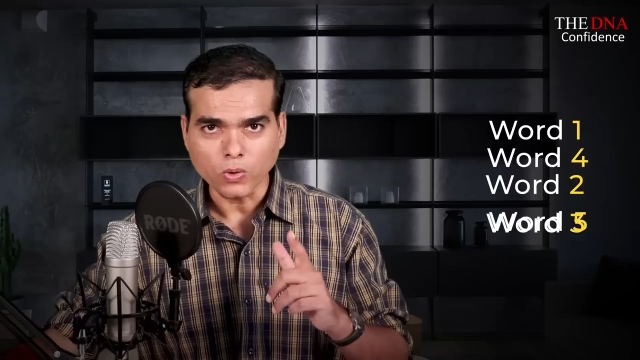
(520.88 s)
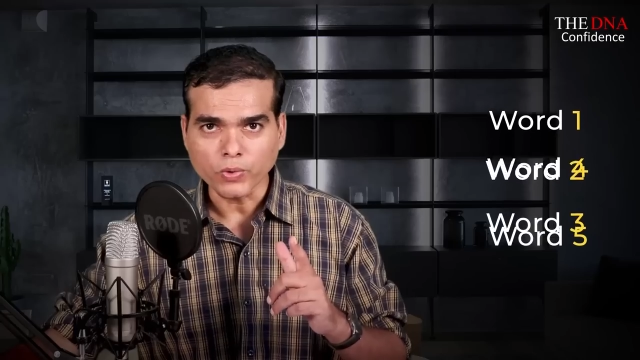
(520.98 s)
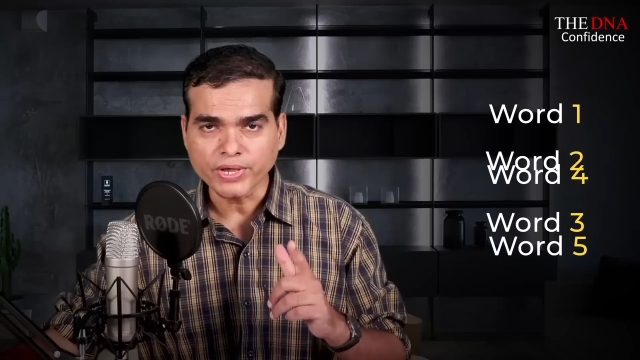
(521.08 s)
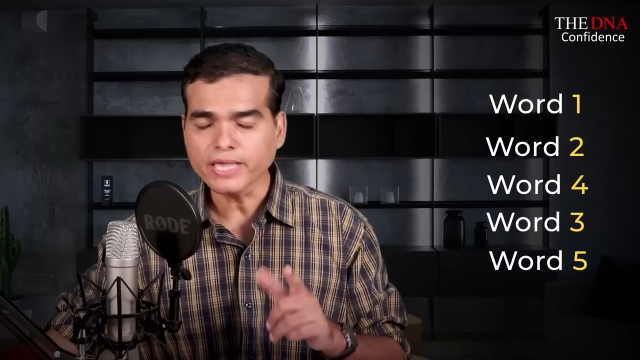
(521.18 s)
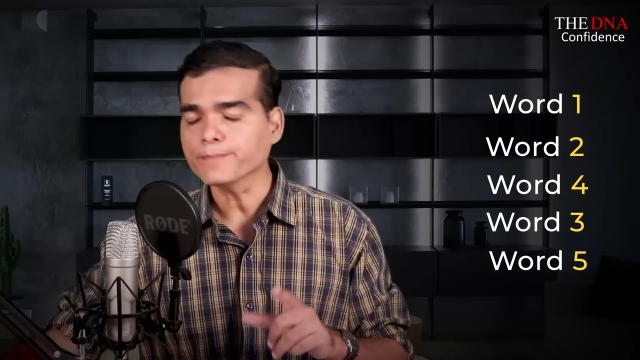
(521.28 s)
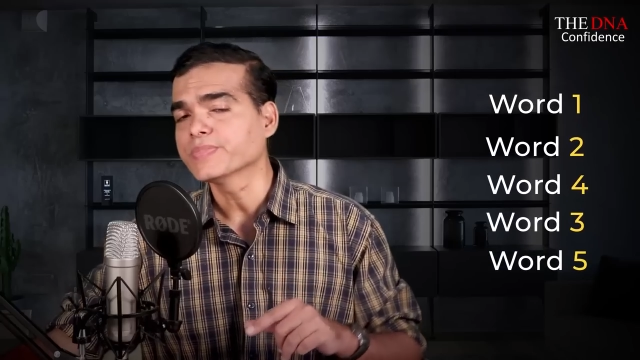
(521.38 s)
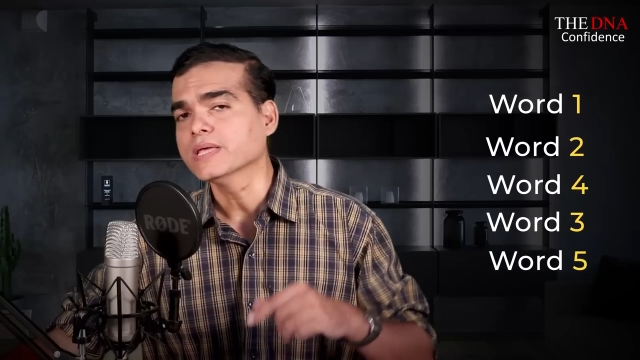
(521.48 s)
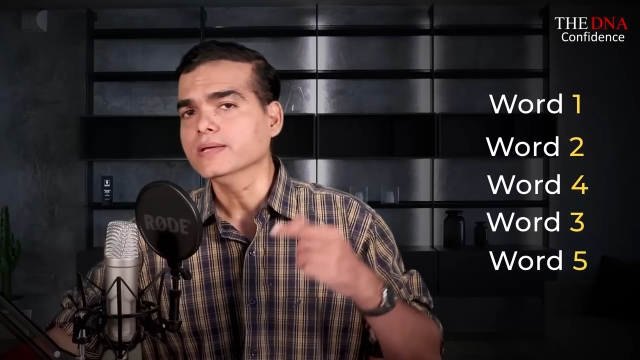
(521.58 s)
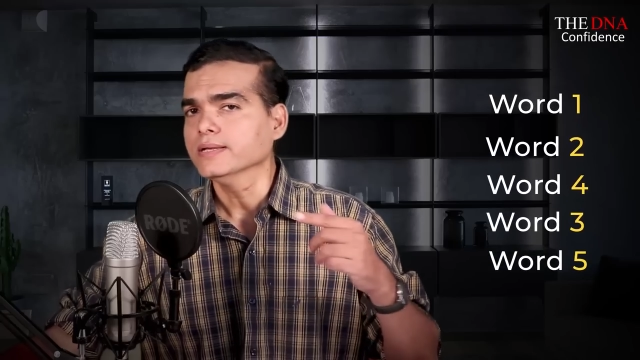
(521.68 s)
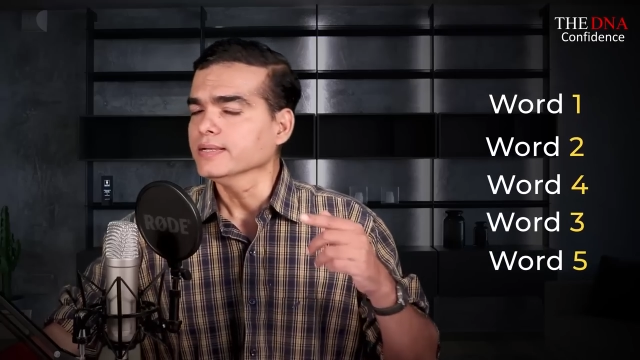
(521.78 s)
Okay,
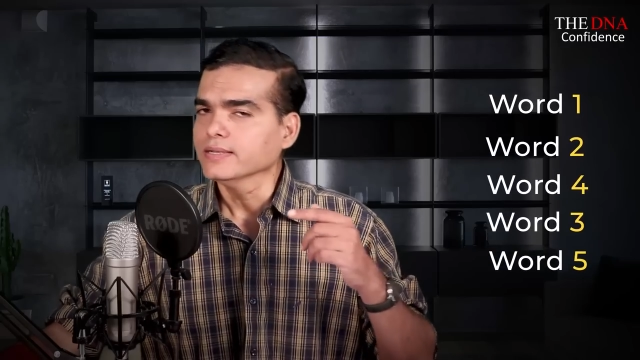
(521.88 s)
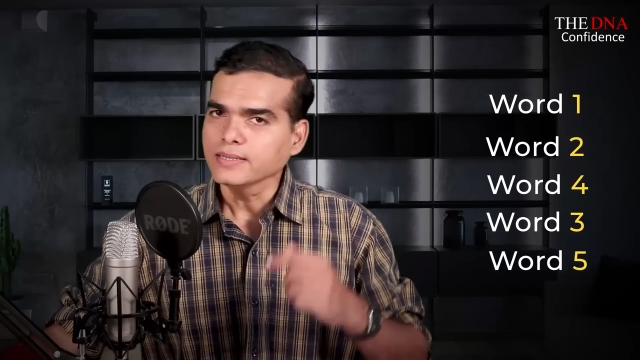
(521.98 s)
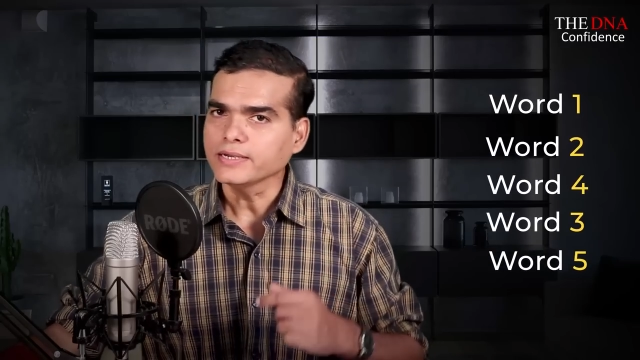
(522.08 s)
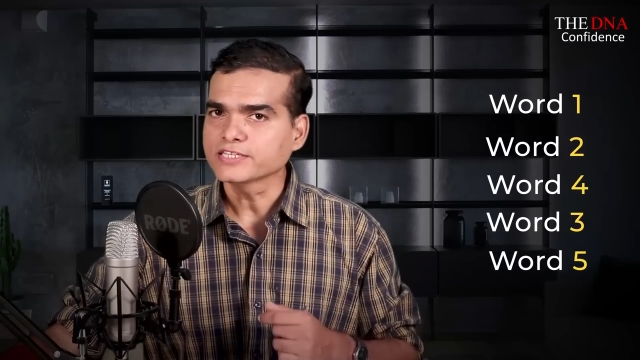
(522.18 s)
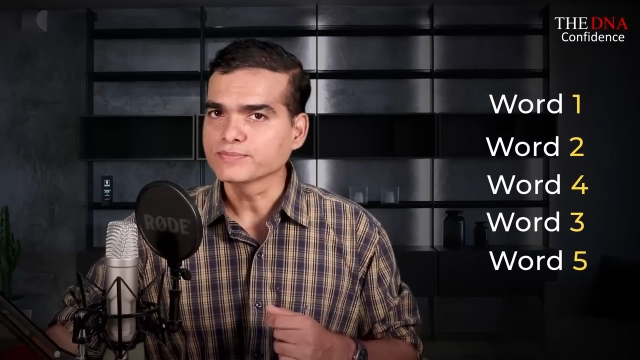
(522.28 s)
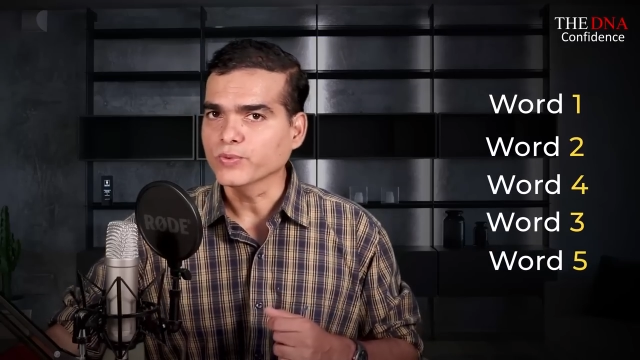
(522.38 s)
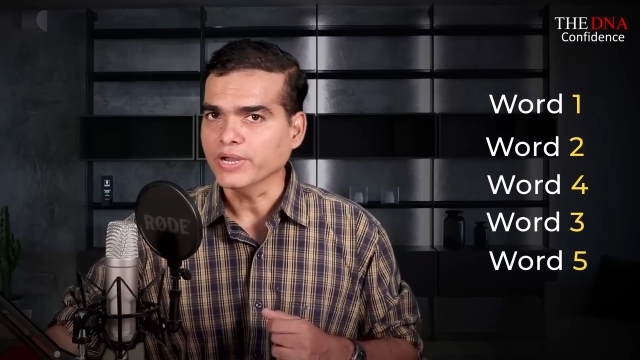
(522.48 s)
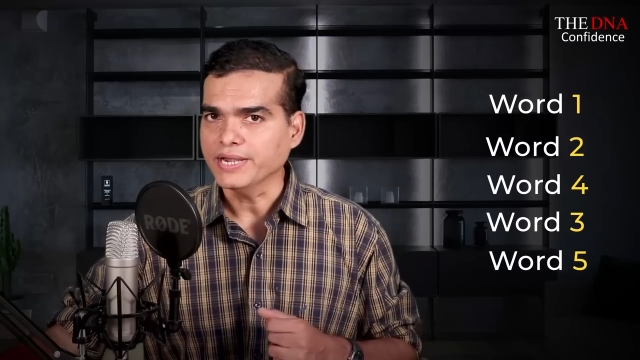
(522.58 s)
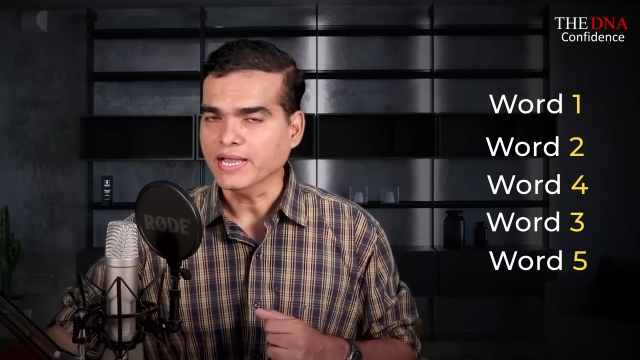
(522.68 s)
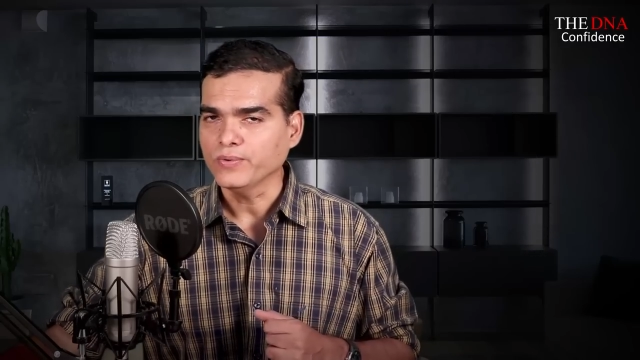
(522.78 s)
let us move
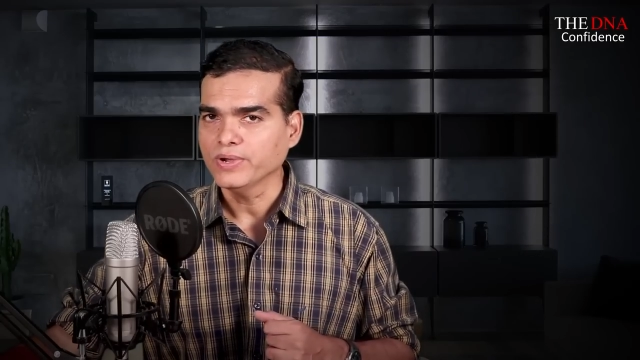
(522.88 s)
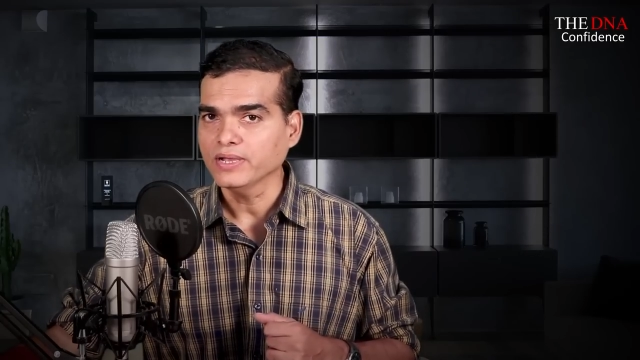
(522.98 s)
ahead now.